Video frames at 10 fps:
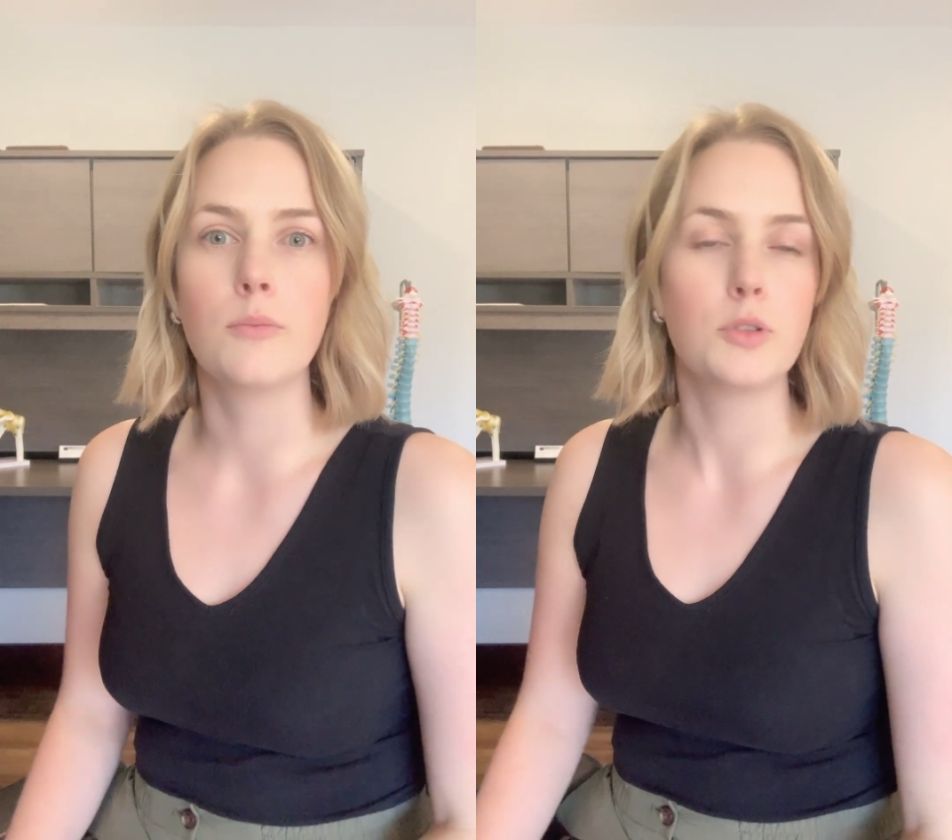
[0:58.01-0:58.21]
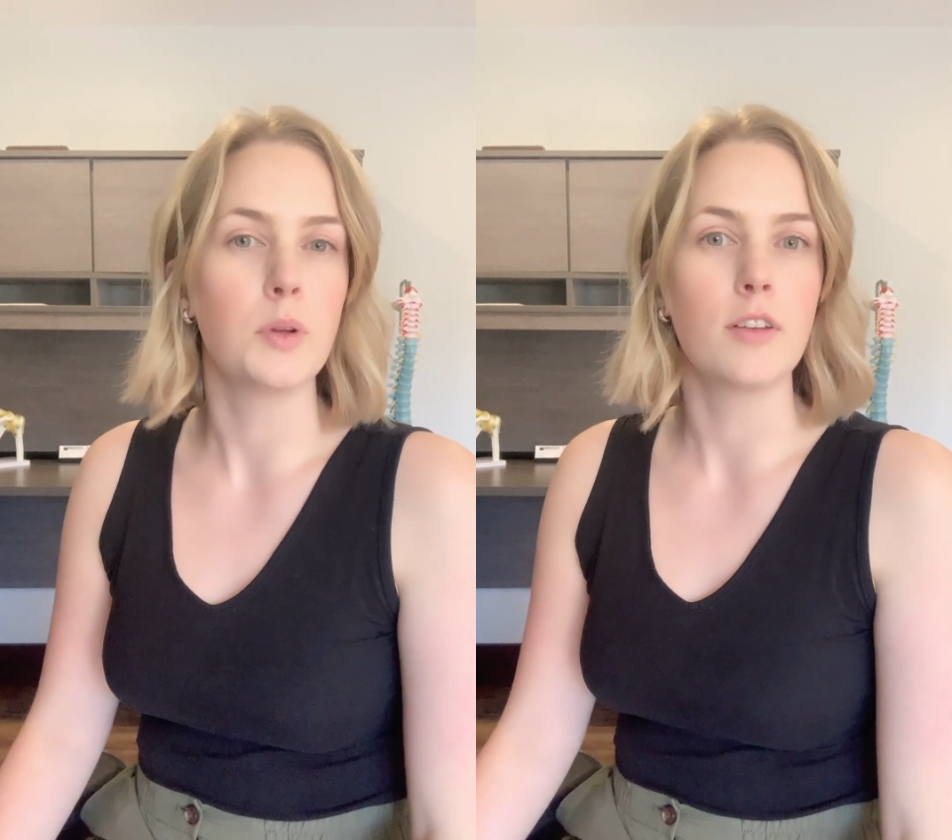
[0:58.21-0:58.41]

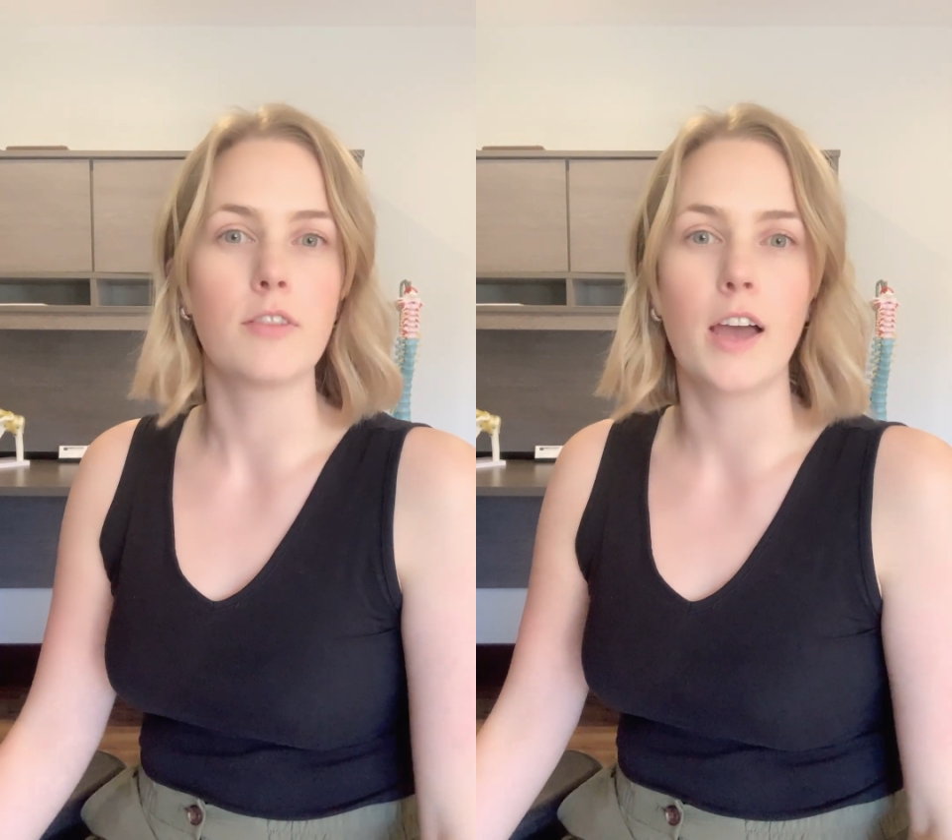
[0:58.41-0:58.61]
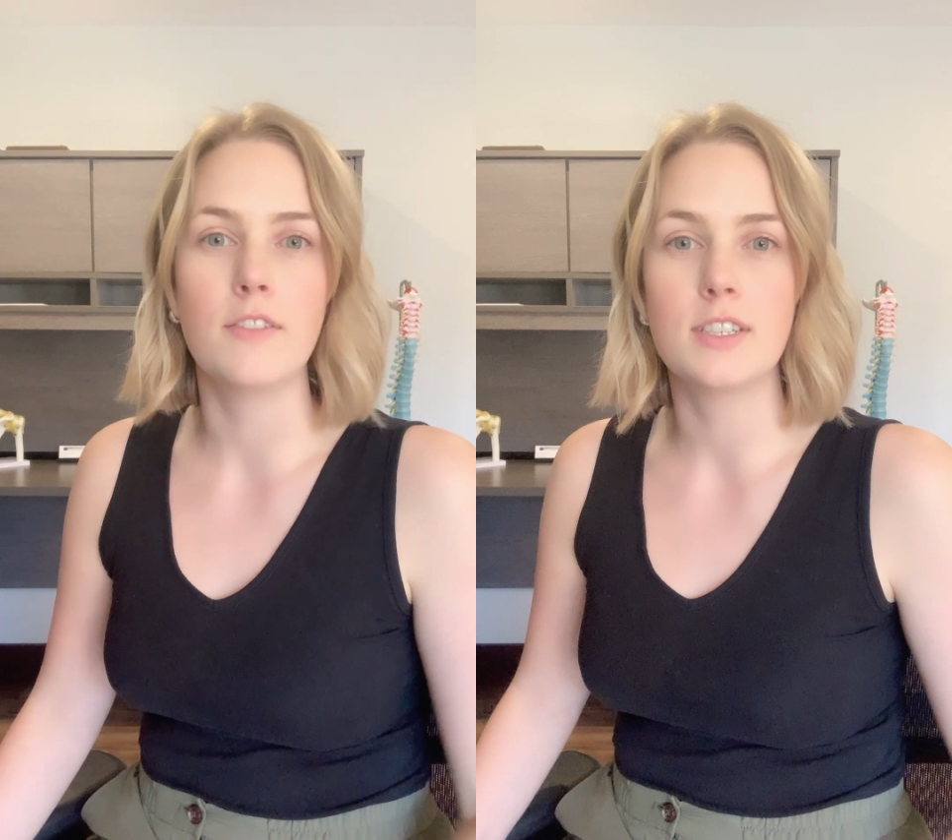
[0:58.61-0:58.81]
between
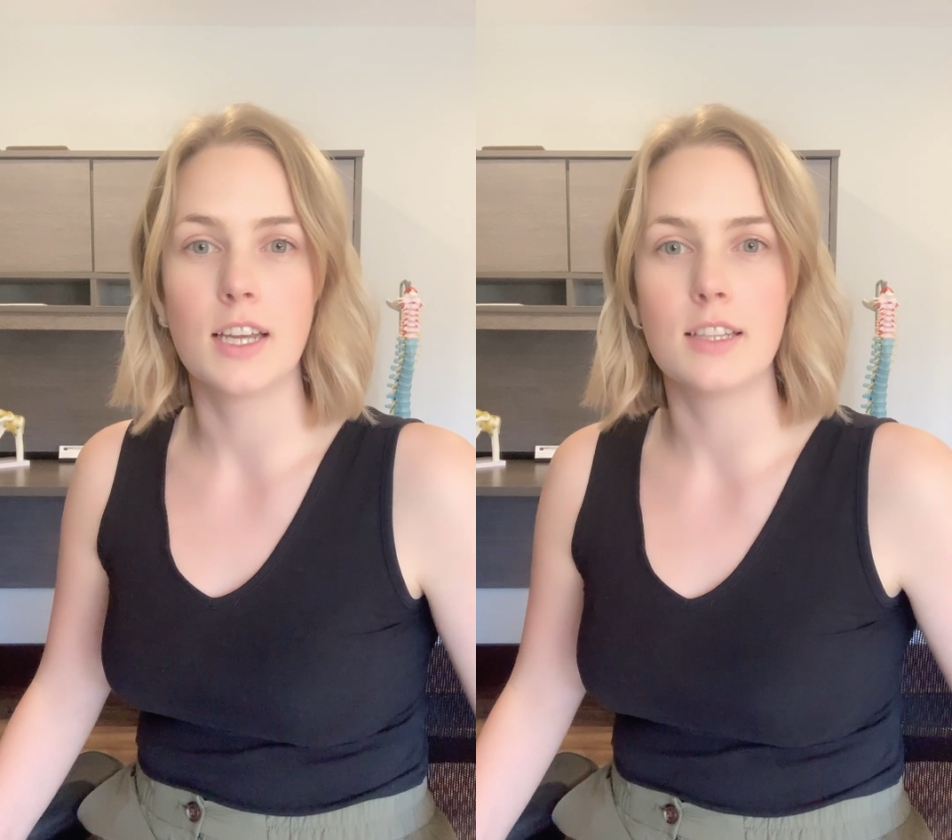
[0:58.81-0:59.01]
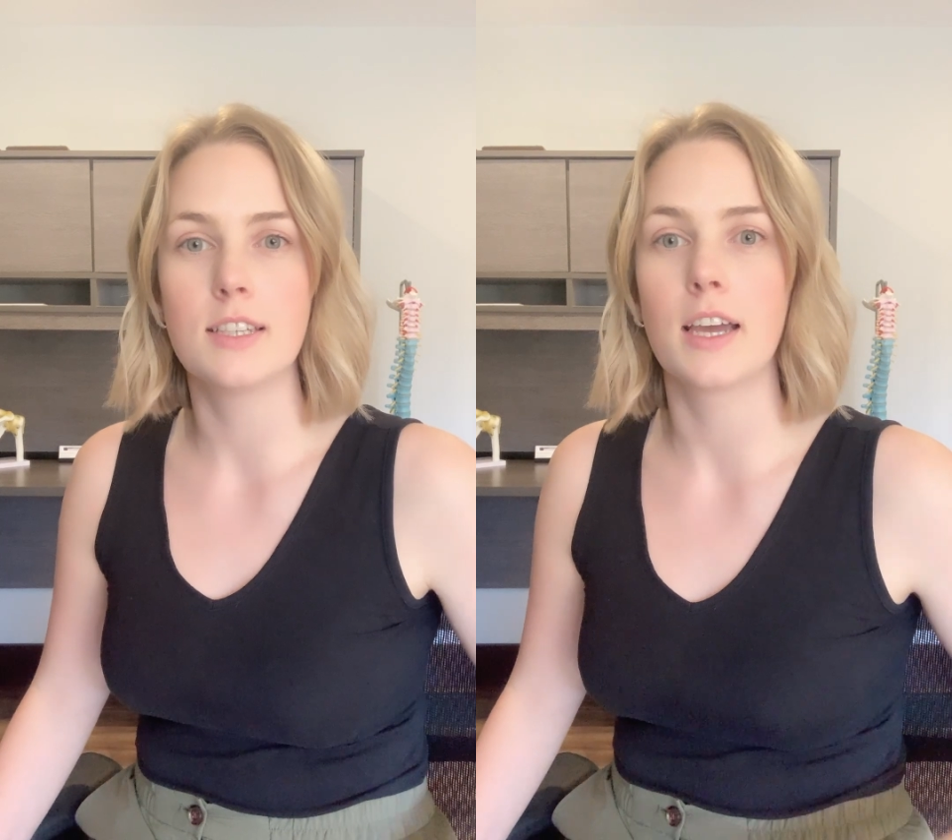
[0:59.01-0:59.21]
5 and
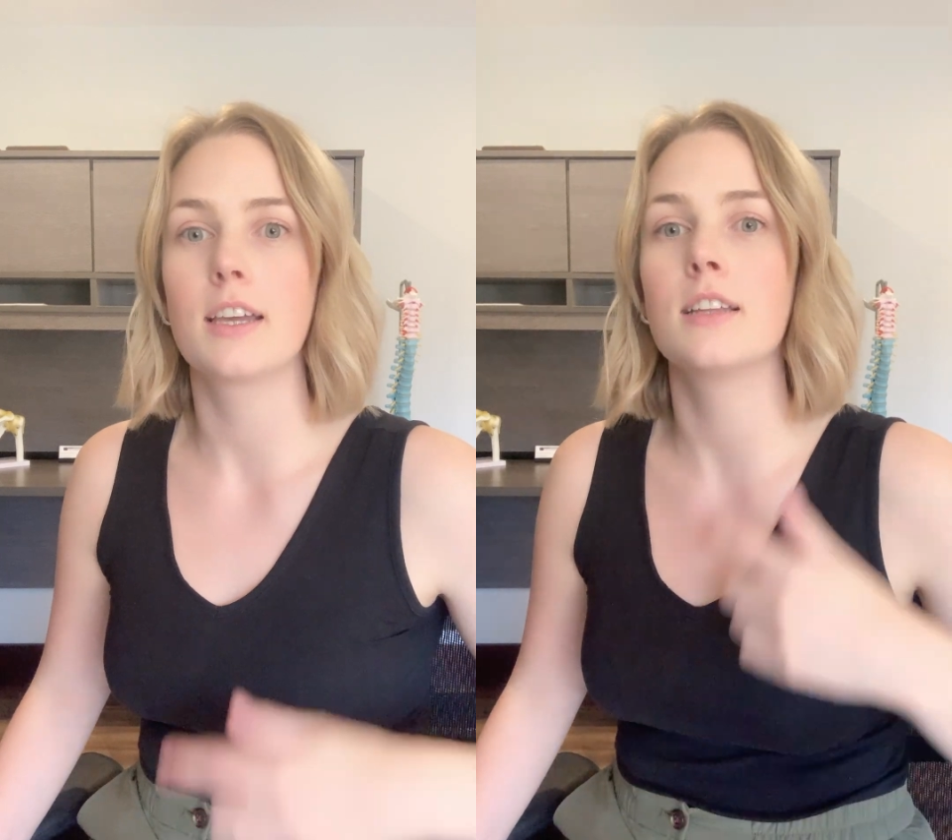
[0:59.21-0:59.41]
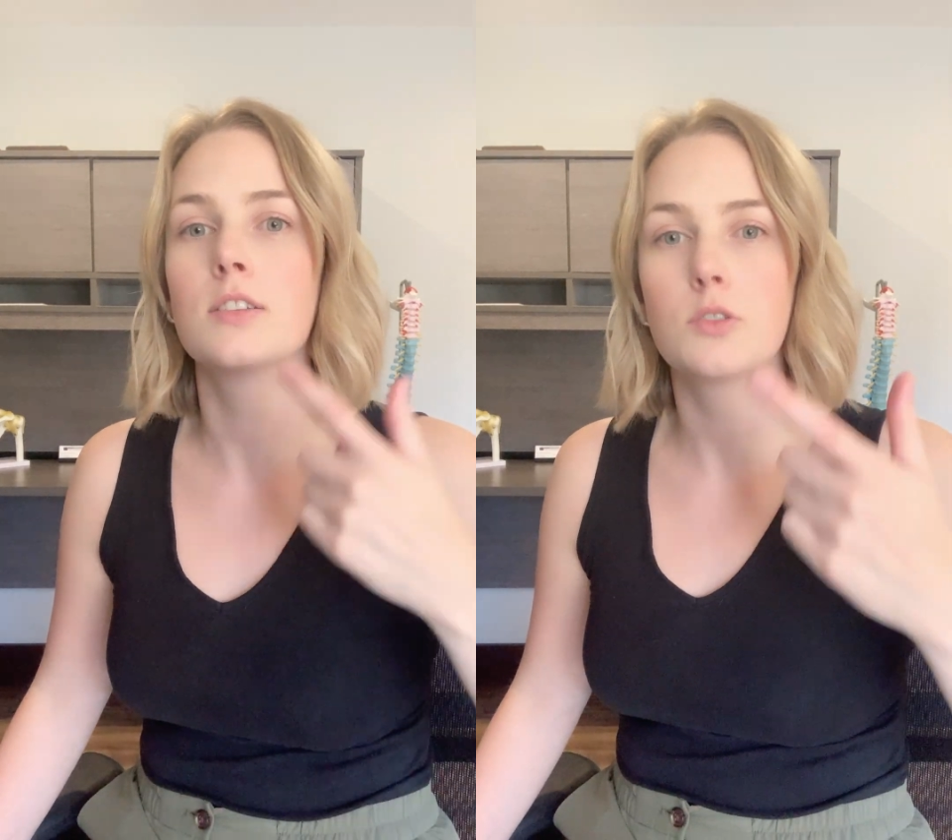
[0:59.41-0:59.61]
10
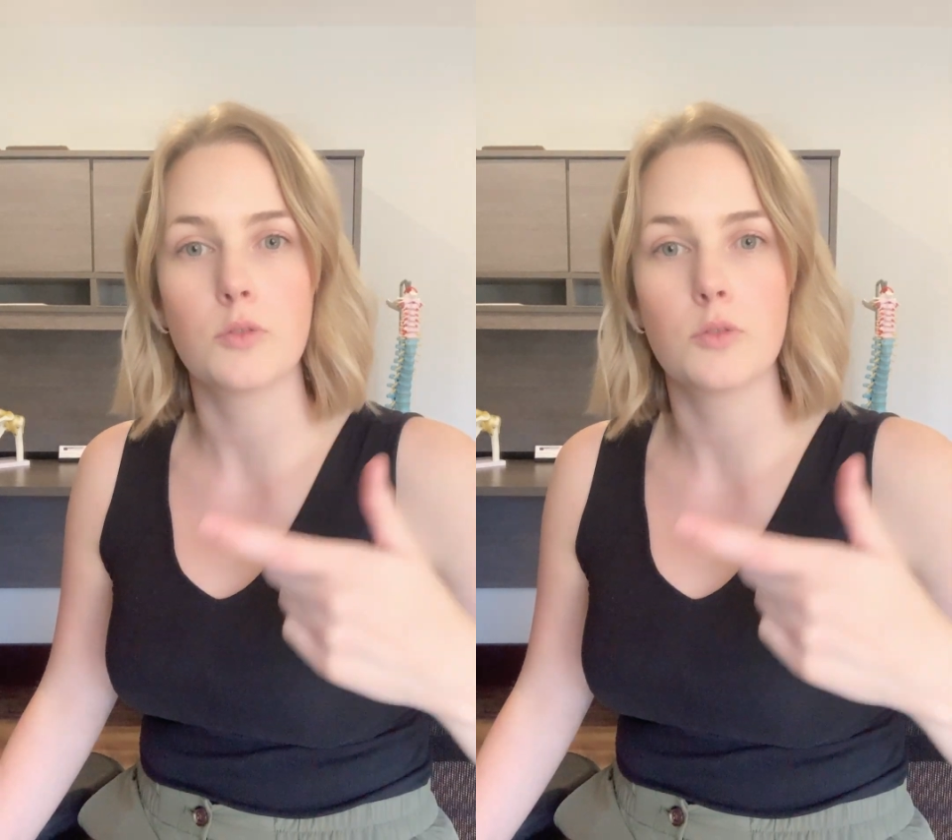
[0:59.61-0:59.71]
seconds.